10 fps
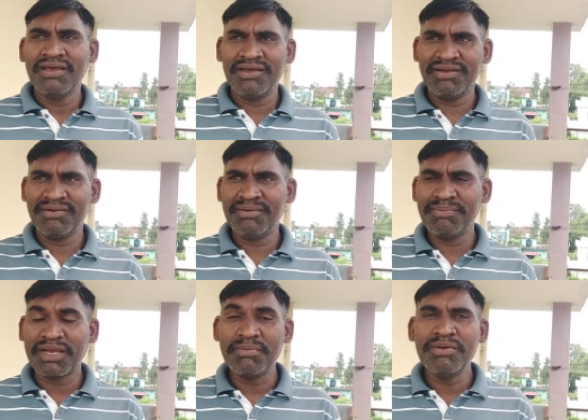uh,
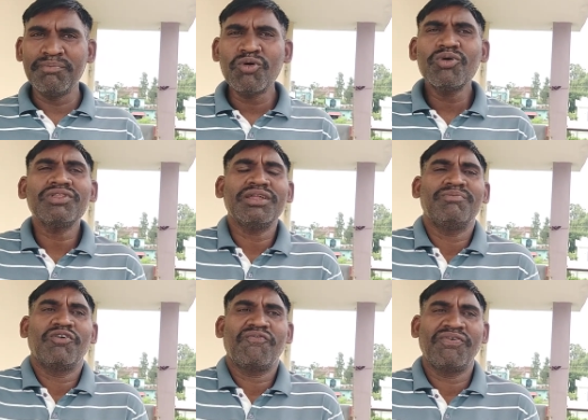becoming more than
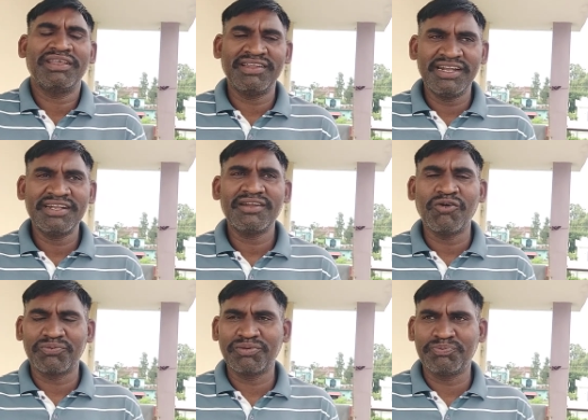more fascinated
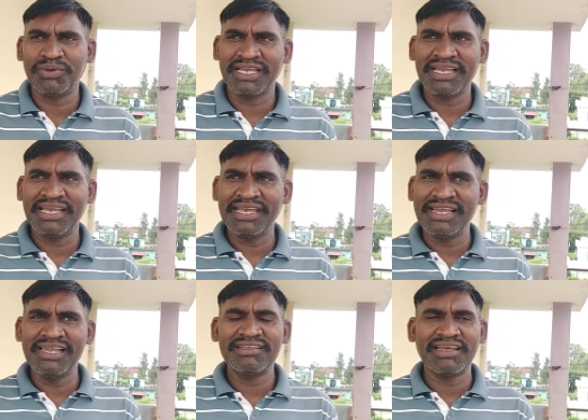of speaking
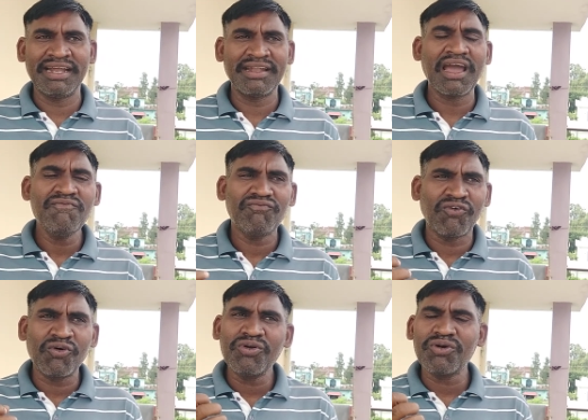English and I'm
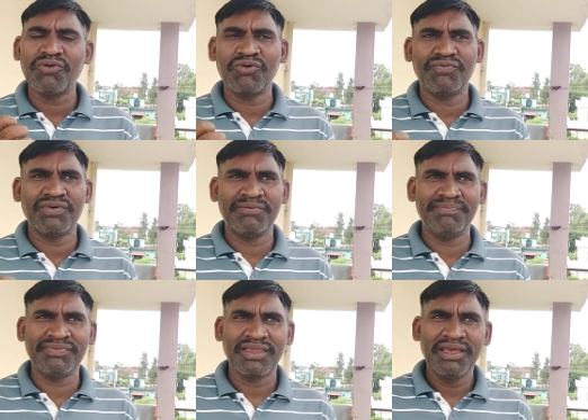fond of
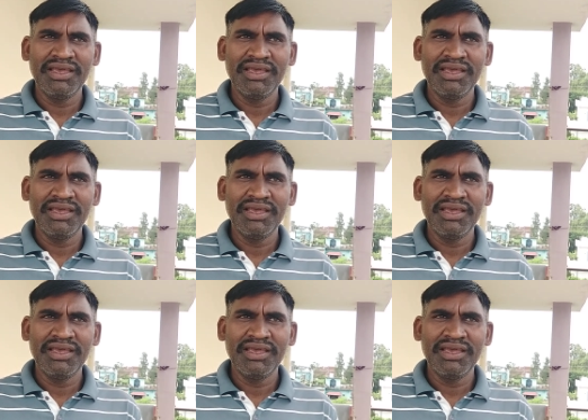um,